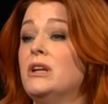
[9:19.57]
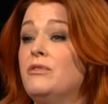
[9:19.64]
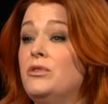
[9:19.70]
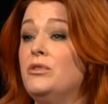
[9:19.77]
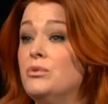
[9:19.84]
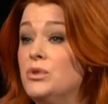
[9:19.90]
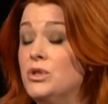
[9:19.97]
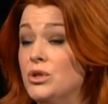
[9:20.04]

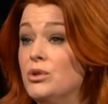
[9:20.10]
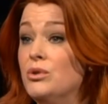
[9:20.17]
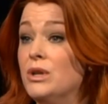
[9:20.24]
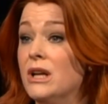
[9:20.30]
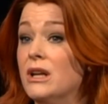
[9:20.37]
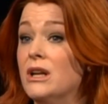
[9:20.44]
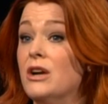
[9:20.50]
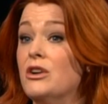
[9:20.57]
If you
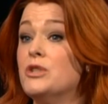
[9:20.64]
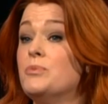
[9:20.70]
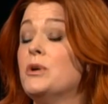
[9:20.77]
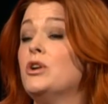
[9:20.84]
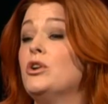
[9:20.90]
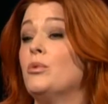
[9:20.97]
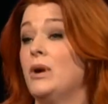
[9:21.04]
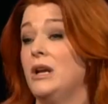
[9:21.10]
do get an Irish
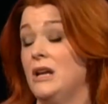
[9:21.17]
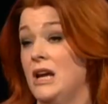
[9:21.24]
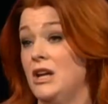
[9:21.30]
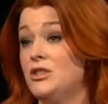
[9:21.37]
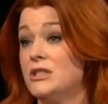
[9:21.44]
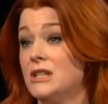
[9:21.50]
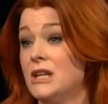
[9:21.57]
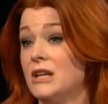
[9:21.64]
speaker, you're waiting
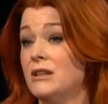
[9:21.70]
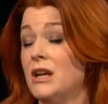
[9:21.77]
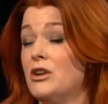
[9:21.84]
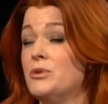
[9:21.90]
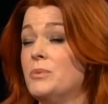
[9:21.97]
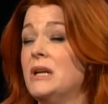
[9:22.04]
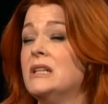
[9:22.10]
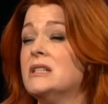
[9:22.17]
ages to get that
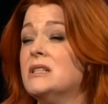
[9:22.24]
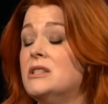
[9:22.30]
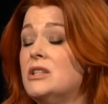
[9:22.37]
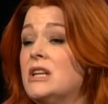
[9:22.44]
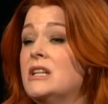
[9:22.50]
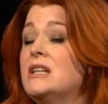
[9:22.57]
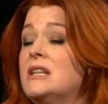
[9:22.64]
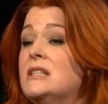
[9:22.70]
Irish speaker.
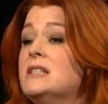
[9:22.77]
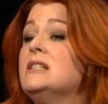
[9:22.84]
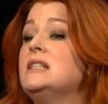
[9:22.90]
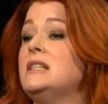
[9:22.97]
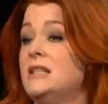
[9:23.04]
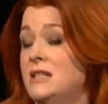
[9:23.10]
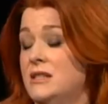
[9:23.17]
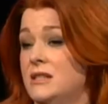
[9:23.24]
It
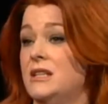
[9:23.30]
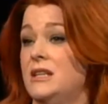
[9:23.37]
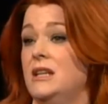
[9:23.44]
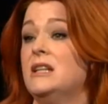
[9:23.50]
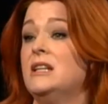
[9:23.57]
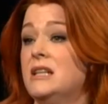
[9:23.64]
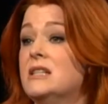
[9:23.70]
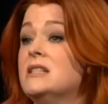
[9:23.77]
isn't
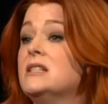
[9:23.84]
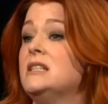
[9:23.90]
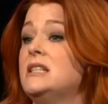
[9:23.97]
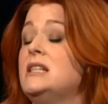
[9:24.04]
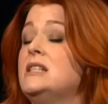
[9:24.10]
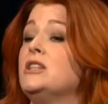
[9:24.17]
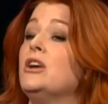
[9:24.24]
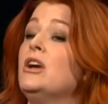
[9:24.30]
easy. It
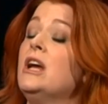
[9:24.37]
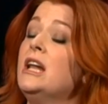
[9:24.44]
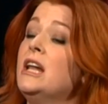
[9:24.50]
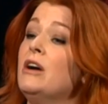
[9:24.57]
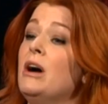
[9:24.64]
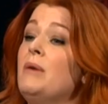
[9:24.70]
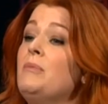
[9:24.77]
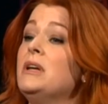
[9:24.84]
isn't easy.
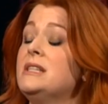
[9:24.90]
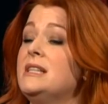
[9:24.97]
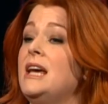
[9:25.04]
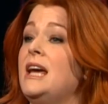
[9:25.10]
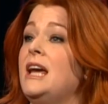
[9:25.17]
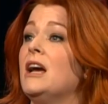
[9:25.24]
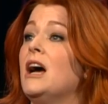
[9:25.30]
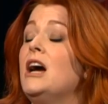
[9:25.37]
Now, I'm not
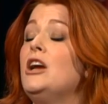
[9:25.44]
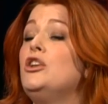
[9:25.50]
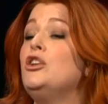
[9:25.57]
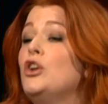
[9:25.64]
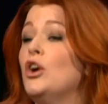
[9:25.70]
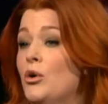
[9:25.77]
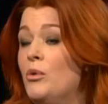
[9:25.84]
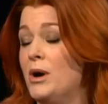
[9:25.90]
saying, I
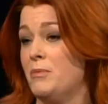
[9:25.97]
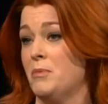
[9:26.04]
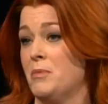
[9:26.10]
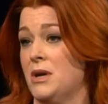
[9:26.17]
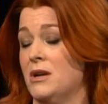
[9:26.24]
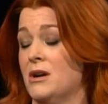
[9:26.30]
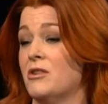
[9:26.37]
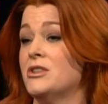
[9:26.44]
know I'm a
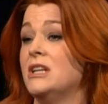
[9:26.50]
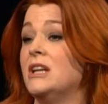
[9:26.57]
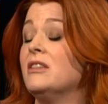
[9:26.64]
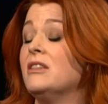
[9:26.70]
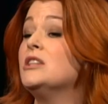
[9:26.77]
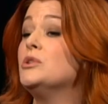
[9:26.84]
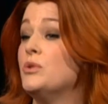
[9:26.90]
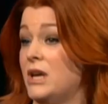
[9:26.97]
minority,
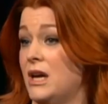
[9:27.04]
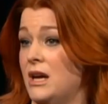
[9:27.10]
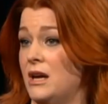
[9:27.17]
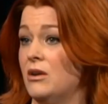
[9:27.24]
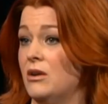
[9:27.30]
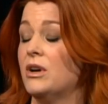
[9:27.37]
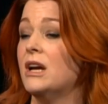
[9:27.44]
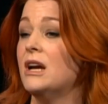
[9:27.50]
and that's
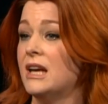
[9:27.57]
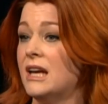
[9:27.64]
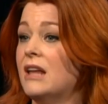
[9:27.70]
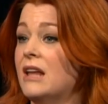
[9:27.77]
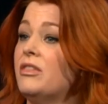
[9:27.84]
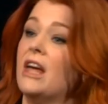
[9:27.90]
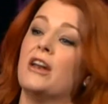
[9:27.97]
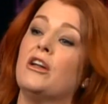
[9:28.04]
okay, I
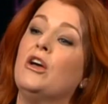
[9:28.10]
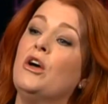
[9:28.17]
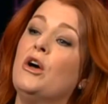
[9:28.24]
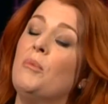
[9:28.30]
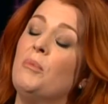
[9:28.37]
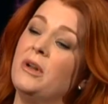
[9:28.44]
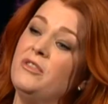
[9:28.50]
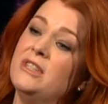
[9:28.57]
get that.
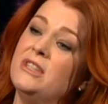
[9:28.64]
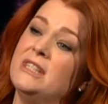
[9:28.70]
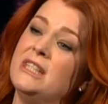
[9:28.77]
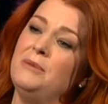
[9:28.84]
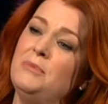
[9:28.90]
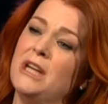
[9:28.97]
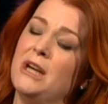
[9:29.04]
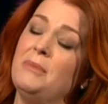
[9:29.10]
But at the
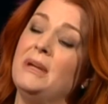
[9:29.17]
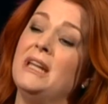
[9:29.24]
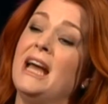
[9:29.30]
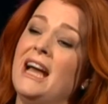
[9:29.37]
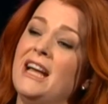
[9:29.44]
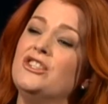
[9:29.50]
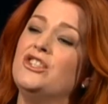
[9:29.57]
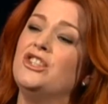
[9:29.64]
same time, it
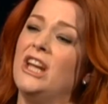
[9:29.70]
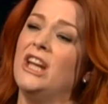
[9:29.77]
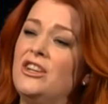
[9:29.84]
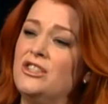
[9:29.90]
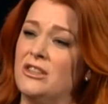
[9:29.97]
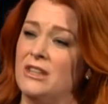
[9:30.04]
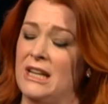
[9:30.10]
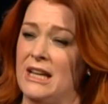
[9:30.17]
has
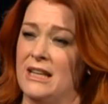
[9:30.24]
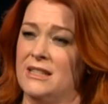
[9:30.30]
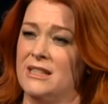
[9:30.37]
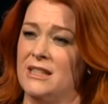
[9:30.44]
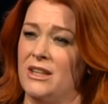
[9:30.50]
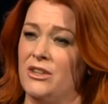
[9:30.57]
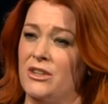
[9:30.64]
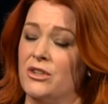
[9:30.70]
changed in the
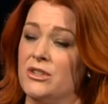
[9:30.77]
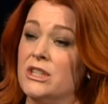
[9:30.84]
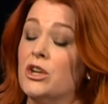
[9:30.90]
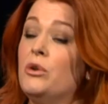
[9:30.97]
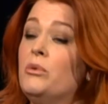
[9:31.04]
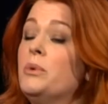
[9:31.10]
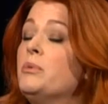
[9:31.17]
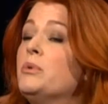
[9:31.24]
last 10 years.
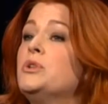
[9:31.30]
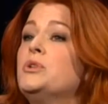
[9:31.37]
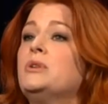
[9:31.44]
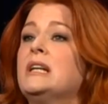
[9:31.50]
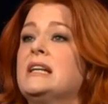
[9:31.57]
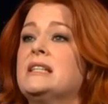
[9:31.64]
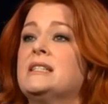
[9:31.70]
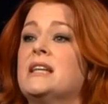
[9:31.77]
And all we were
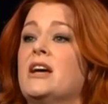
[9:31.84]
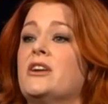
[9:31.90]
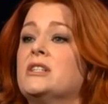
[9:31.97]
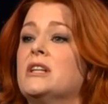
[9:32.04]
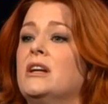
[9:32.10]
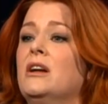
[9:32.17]
doing last Saturday...